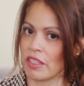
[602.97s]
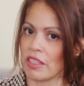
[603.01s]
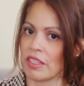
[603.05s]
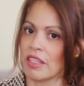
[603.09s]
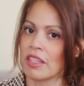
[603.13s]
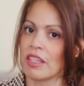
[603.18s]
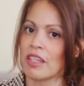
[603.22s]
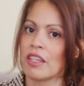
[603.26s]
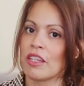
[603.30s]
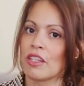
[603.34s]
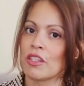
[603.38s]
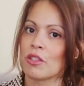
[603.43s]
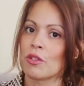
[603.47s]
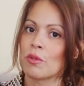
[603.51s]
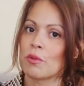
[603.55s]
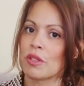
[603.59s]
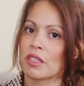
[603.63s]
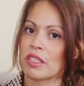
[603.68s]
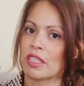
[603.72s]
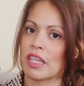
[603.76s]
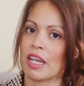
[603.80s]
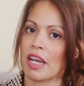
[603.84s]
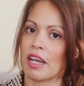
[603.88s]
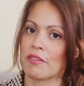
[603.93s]
in. You
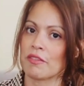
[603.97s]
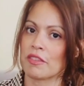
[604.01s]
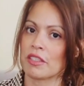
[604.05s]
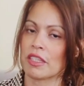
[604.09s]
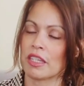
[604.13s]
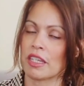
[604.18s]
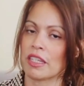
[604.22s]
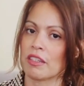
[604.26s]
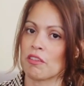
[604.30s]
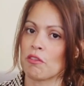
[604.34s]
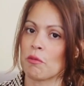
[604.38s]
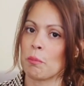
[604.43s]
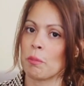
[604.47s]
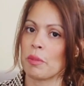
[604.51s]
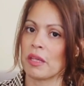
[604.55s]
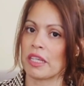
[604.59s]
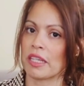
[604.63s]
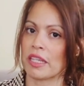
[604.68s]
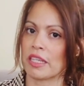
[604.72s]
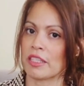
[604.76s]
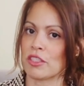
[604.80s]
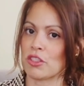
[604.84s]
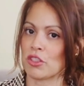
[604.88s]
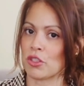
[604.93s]
really have to kind of
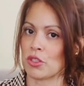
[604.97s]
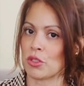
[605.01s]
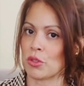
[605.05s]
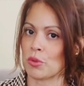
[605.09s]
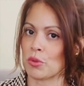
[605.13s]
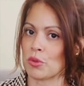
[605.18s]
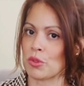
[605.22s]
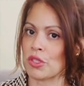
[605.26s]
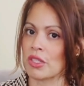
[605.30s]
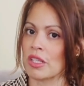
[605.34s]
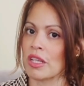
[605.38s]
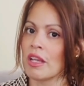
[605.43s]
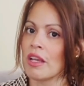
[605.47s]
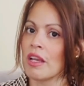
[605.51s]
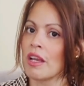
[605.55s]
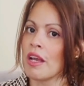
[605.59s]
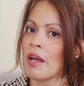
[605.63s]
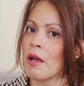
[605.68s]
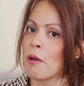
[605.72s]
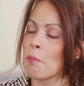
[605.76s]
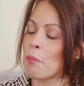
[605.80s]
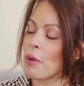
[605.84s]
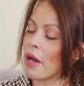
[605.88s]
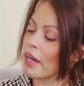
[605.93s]
pick and choose.
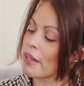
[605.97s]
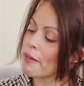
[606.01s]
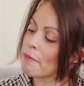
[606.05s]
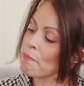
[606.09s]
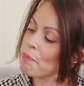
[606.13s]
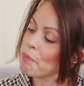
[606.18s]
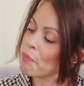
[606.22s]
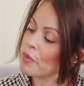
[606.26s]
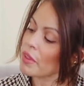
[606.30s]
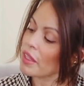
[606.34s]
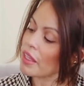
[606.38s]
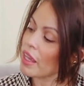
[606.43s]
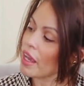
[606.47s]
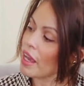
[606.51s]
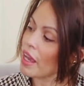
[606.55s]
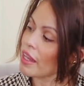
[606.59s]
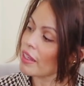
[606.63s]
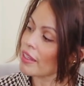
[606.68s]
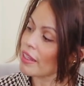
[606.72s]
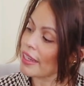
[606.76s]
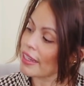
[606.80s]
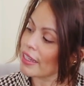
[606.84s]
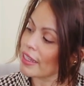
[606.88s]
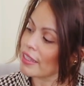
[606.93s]
But
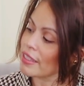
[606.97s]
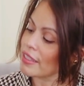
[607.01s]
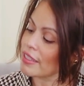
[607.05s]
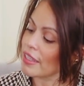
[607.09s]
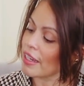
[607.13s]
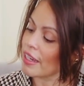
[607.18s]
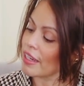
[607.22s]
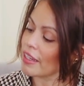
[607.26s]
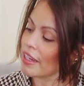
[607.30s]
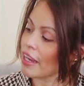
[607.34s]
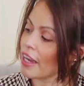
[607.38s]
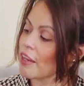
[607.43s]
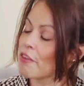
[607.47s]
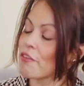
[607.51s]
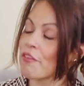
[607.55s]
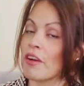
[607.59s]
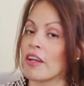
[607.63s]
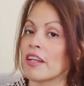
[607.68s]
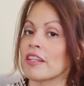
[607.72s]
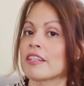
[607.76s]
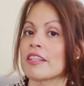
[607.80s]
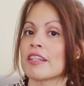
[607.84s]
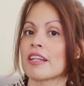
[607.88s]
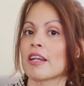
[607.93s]
like I said, I
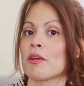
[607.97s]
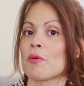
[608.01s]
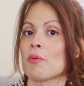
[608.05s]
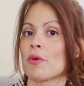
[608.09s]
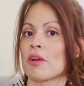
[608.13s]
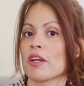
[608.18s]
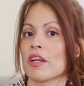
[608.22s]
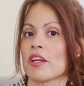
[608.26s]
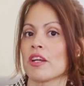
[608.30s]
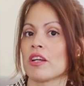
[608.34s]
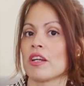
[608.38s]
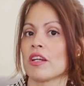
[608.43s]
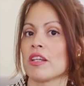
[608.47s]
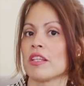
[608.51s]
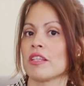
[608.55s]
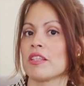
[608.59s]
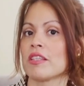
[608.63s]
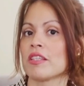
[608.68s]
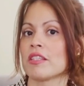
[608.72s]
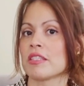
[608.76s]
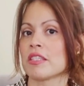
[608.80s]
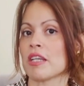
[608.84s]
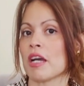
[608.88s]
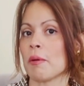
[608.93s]
find that I wear
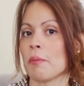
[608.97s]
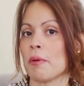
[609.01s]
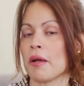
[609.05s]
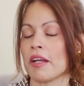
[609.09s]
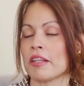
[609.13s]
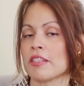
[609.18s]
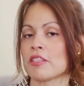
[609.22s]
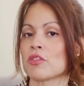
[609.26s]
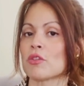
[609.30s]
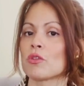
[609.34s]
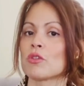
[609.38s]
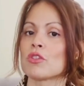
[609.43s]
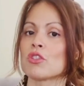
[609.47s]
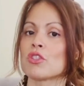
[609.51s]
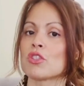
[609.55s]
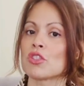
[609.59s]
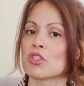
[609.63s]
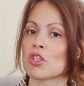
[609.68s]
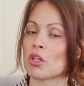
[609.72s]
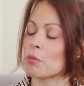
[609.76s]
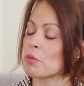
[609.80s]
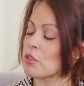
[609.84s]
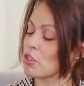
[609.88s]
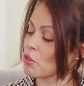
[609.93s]
the top handle
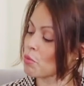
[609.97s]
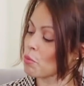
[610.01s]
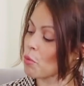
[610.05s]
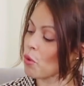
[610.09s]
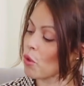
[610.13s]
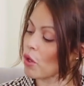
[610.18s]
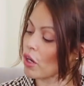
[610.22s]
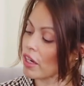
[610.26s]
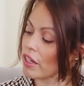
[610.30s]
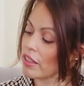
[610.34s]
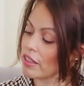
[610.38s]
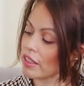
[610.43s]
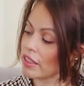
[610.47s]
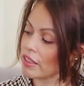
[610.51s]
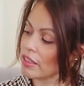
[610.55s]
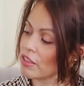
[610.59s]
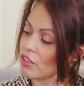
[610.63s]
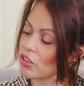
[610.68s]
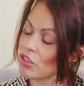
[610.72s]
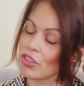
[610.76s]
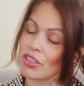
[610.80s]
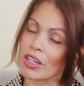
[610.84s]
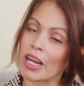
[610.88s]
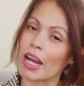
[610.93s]
so much more than the
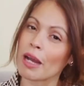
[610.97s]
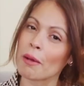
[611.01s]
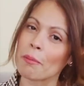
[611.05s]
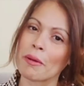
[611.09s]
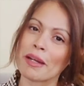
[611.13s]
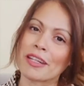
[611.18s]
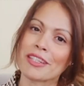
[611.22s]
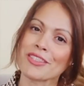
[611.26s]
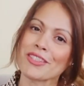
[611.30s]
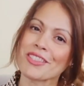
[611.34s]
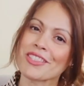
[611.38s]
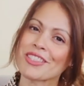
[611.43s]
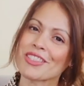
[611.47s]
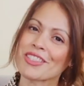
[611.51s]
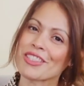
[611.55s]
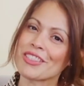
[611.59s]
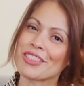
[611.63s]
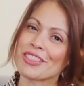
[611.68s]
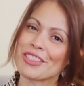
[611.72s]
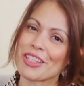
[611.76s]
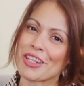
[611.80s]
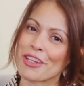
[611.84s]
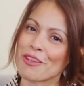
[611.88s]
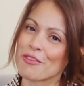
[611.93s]
strap. I just
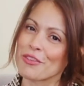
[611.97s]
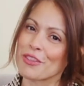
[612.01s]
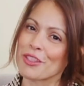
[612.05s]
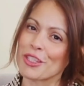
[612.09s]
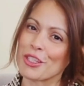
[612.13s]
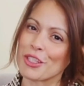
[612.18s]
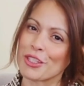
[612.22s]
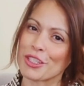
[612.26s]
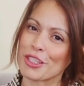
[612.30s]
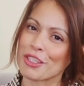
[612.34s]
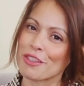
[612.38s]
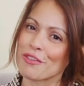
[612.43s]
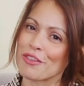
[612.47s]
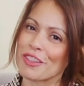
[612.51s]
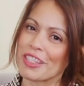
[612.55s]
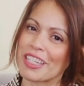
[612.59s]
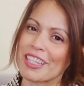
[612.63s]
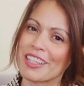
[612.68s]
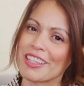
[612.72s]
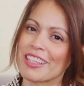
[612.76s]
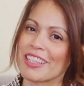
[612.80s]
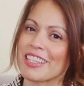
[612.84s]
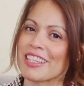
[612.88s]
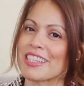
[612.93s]
love the look of it.
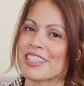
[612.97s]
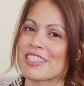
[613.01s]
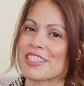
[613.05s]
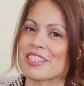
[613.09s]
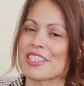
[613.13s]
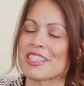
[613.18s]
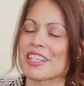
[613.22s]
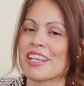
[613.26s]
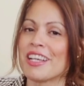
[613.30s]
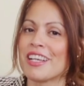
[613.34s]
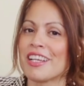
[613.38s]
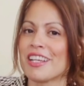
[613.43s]
I think it's